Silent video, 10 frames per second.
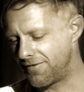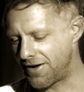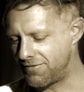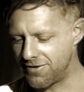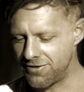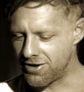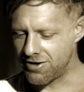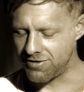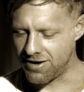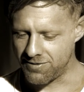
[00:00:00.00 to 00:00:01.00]
I've never thought
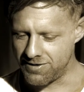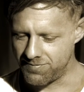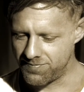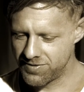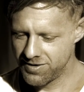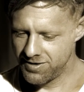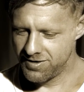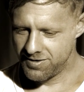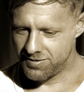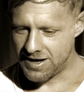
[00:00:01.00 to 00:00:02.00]
of it that way.
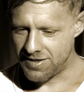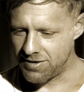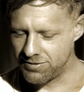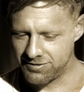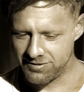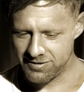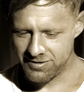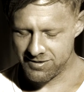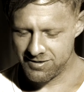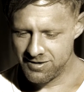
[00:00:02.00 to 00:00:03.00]
Yeah,
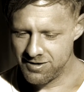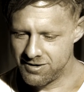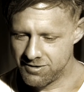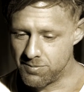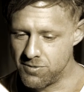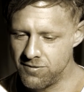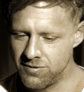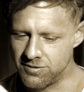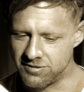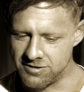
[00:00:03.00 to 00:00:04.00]
the movie
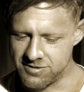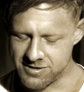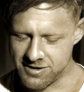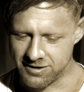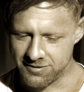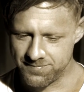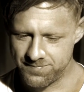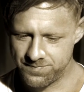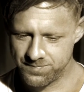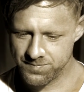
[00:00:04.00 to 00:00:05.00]
was interesting.
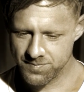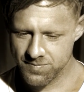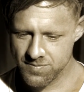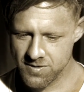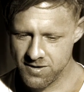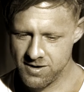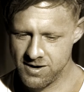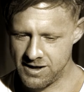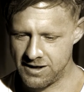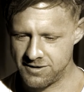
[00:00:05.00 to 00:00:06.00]

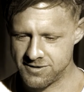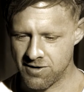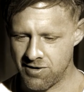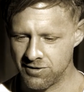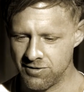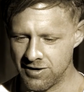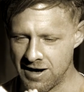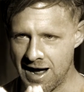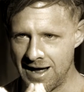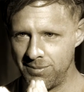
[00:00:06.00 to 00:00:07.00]
In a song, you can
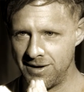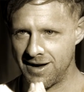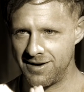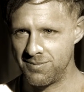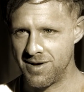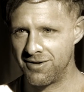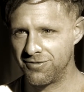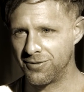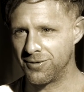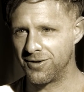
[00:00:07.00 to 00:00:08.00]
hide behind
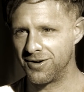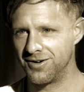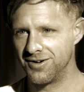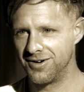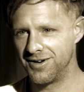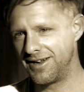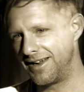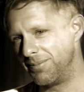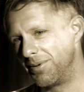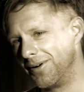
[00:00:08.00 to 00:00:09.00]
metaphor
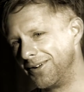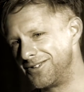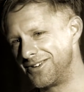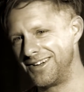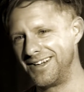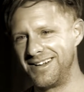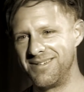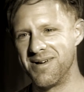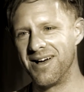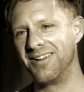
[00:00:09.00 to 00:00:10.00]
and poetry
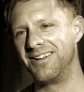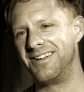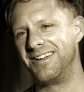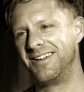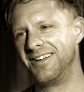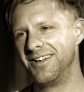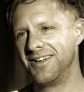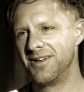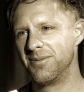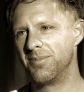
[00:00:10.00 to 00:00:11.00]
and melody. Yeah.